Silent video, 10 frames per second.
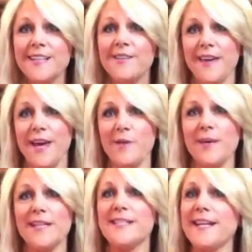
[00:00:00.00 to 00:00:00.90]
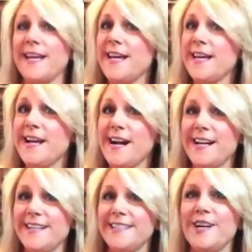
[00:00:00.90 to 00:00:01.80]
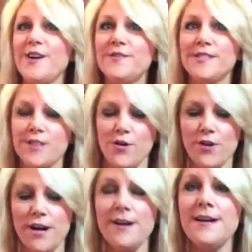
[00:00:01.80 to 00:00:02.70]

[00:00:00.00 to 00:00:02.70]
of cake mix and any kind of soda